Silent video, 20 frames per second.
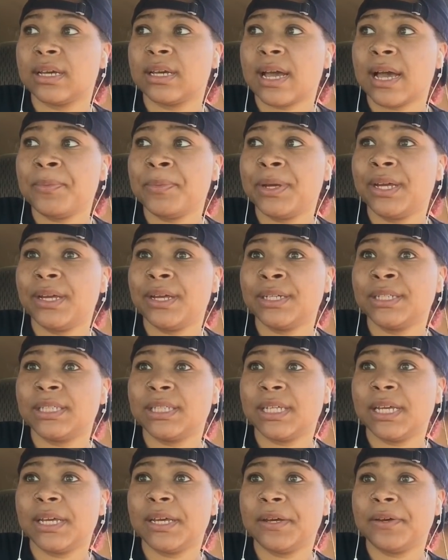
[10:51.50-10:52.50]
I'm here
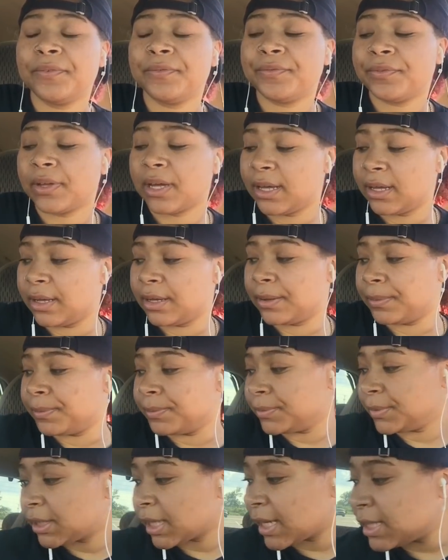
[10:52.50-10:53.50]
to give
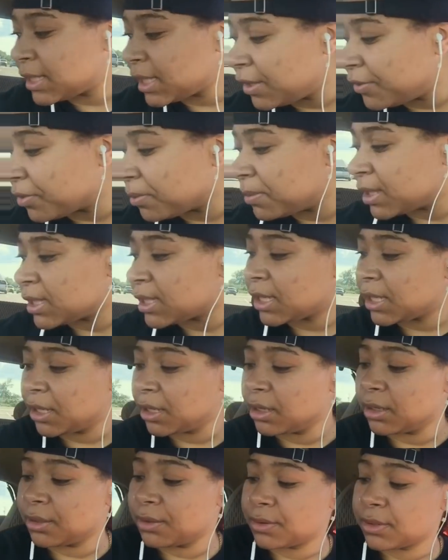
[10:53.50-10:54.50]
JT from the City
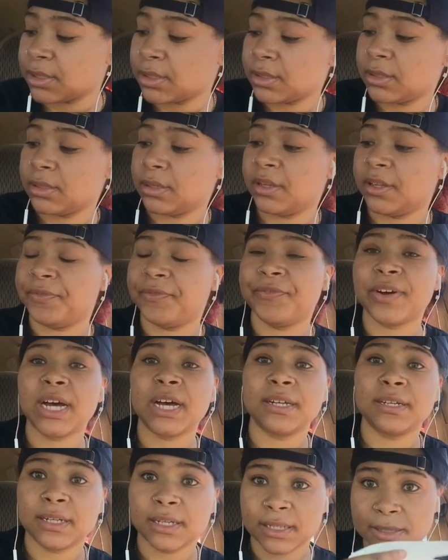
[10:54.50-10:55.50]
Girls the
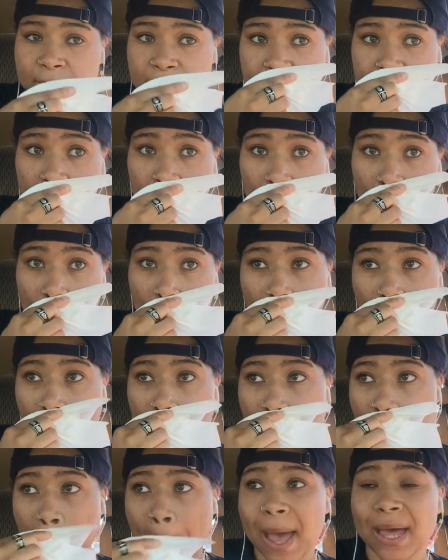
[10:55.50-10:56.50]
fondest
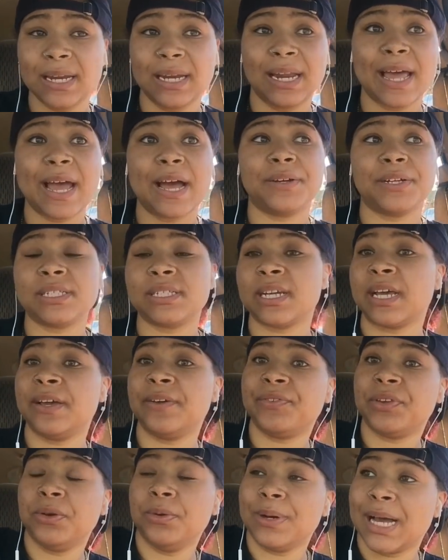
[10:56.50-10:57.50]
and loudest
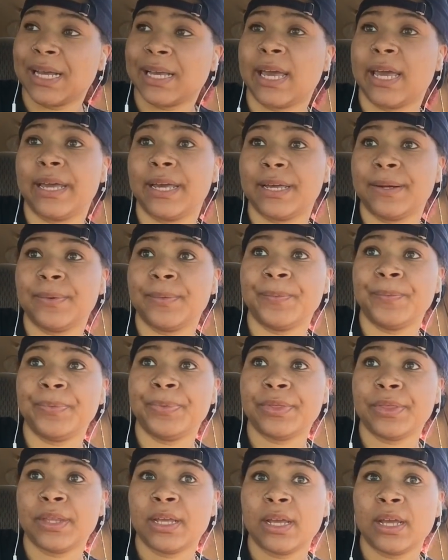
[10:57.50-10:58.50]
FU I can,
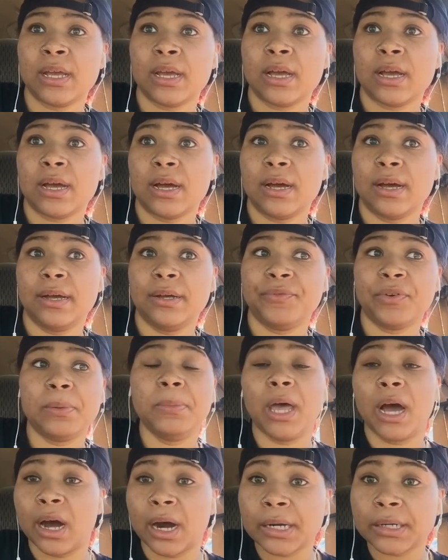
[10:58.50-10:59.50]

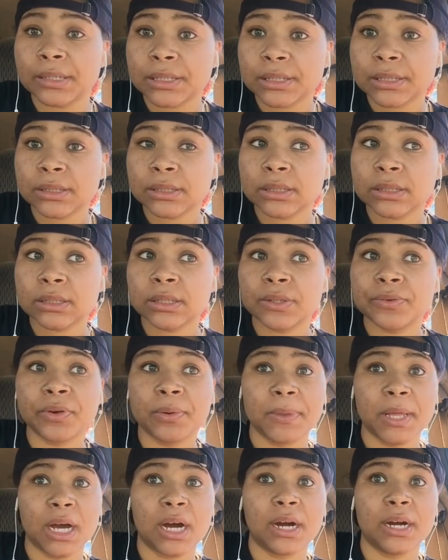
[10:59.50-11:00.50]
from the heart.
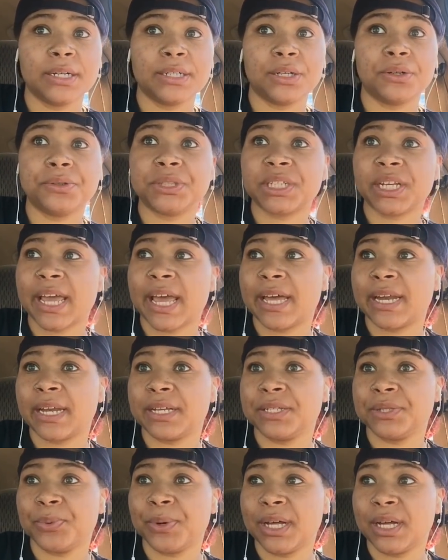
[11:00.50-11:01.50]
From the heart. Doja Cat
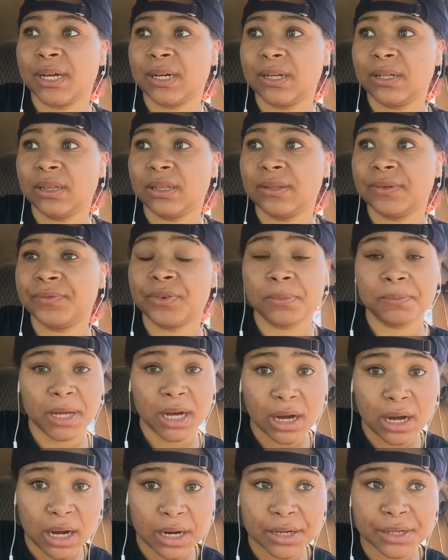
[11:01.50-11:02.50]
as well, from
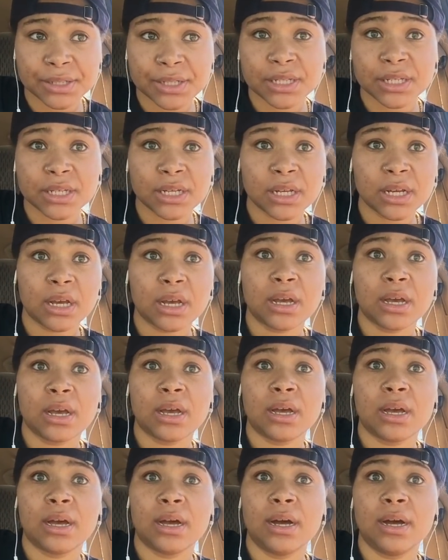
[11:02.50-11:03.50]
the heart.
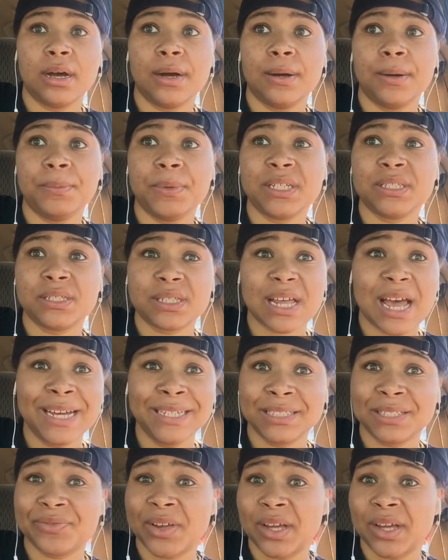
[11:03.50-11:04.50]
Because
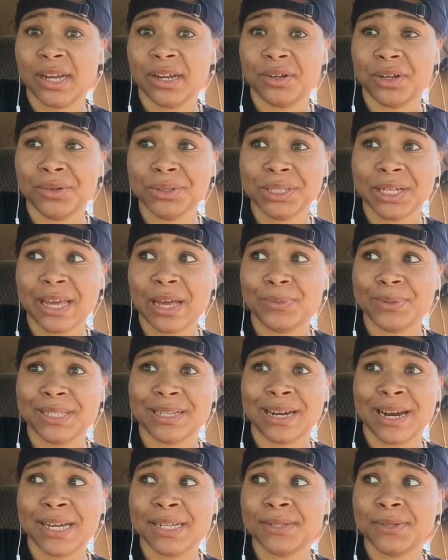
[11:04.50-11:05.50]
I just out Doja Cat was
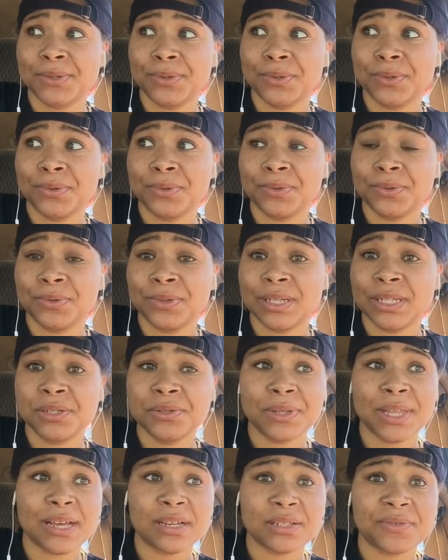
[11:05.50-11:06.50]
in high school in
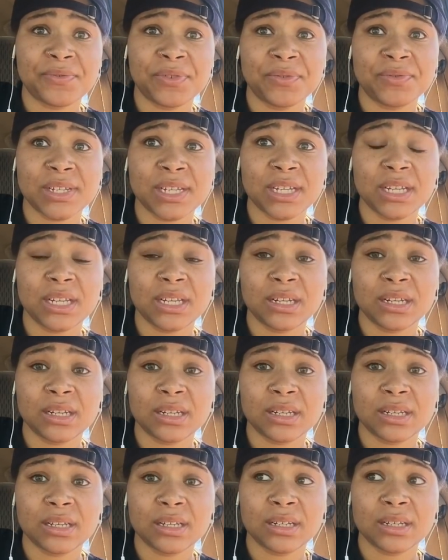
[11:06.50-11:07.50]
2015,
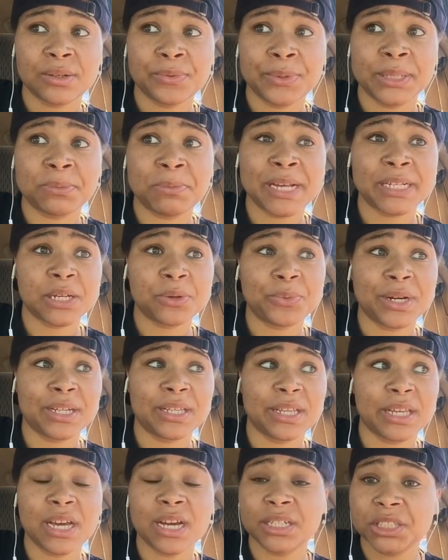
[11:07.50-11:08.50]
which makes her one
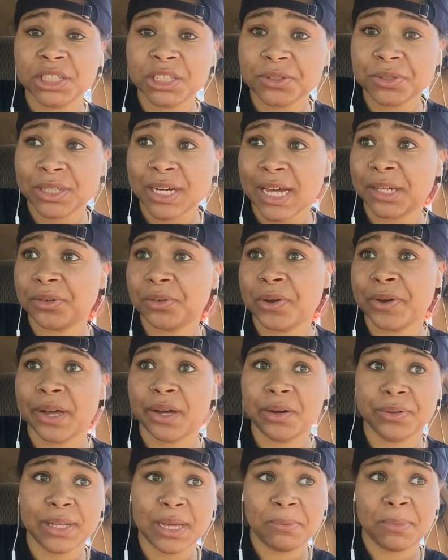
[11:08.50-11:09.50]
of the young children. I don't know
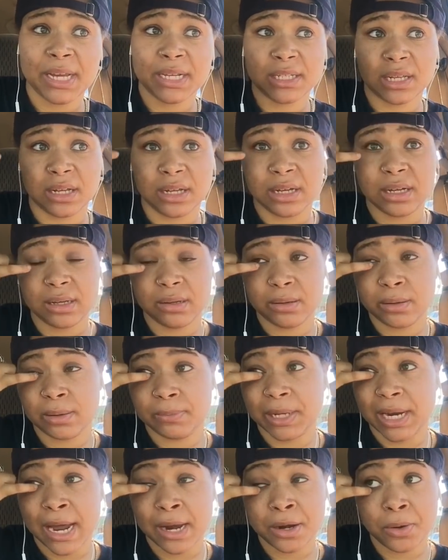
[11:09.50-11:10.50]
how old that makes her,
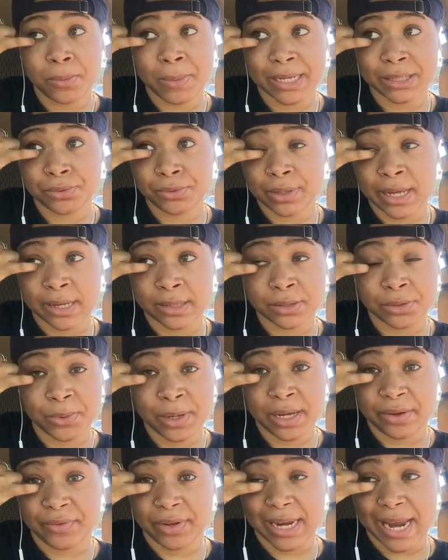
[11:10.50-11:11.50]
but I know by
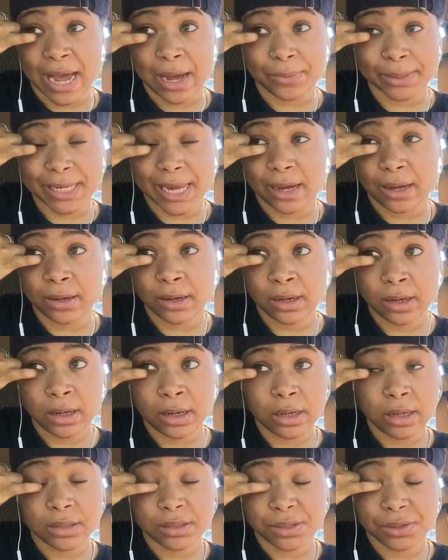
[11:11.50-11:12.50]
2012, honey, I was out.
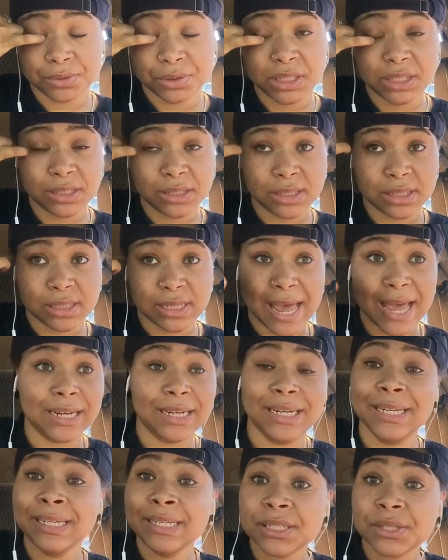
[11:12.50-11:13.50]
So she's at
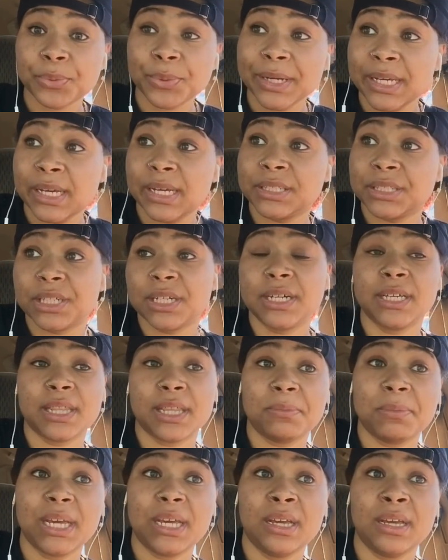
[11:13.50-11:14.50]
least 3 years younger
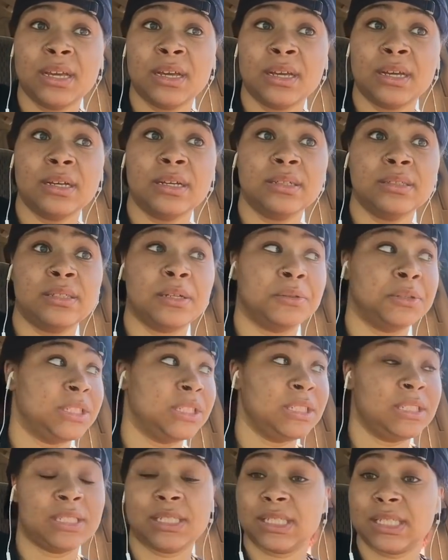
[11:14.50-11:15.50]
than me. So
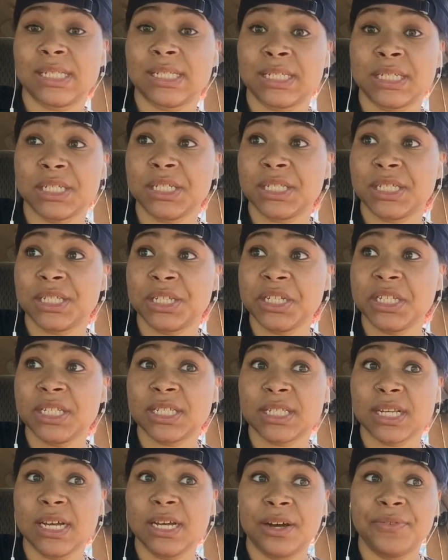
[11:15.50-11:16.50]

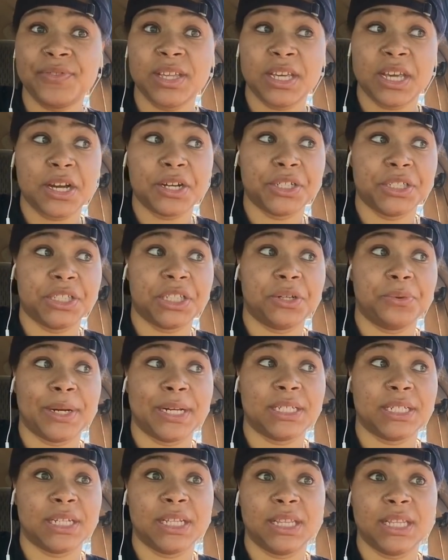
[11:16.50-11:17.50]
she's of the younger
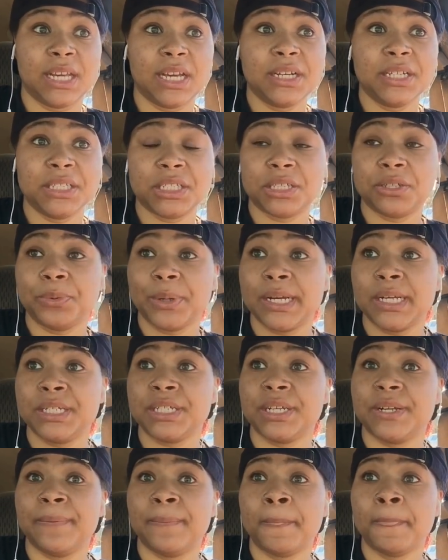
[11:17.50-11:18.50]
generation, and the younger
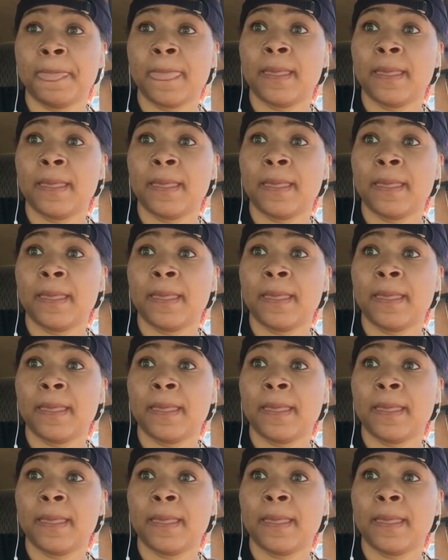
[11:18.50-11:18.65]
generation